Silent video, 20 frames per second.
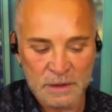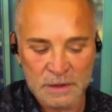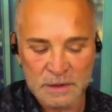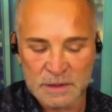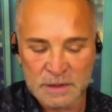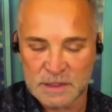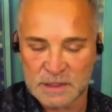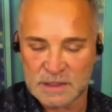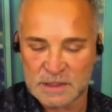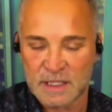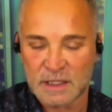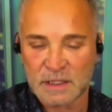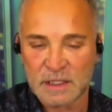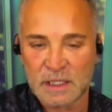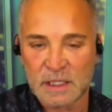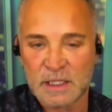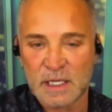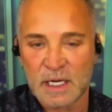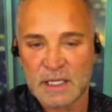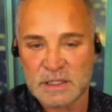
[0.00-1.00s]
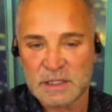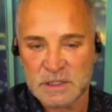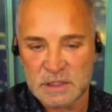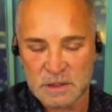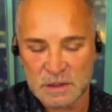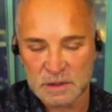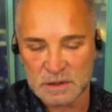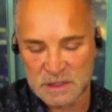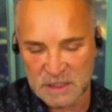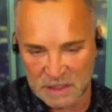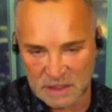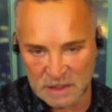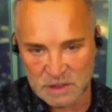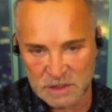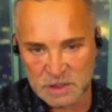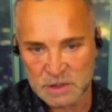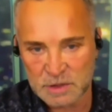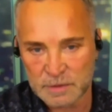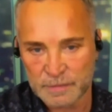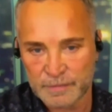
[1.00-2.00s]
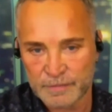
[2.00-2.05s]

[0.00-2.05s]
There's a technique I teach.